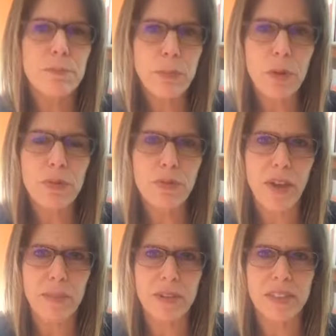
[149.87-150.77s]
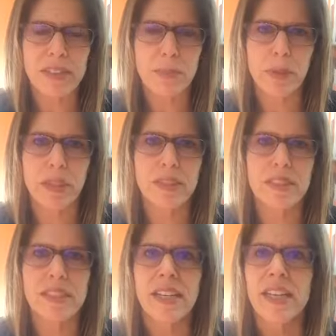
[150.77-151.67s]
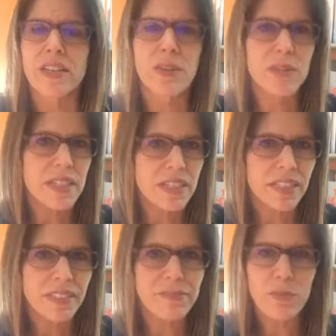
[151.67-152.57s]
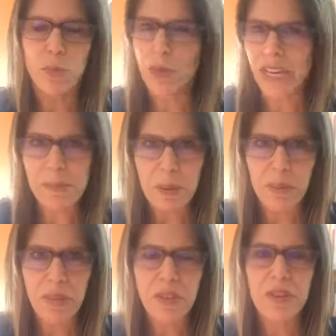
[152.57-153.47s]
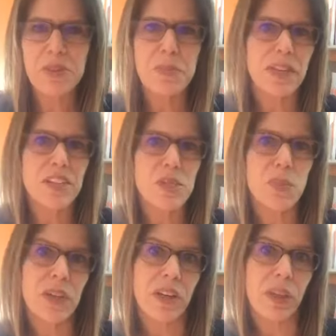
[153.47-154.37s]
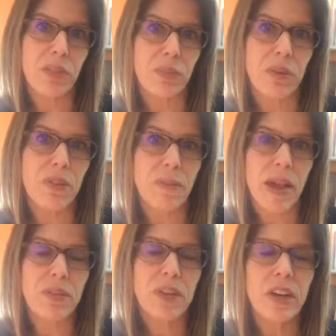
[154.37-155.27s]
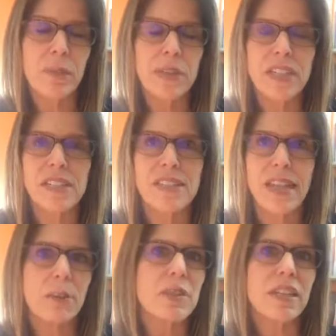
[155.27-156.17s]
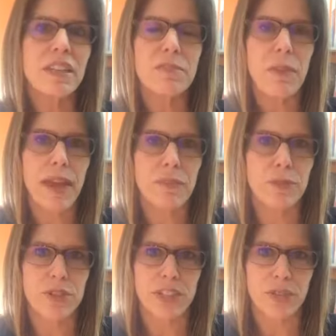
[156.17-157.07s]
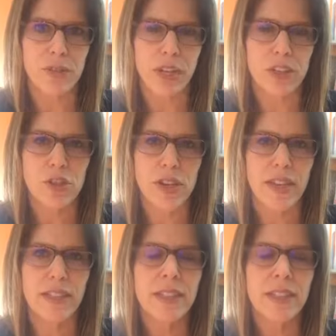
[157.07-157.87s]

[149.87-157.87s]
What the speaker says: Both fabulous books. You don't need to read both of those, but I just wanted to throw them out there because that was kind of my first introduction.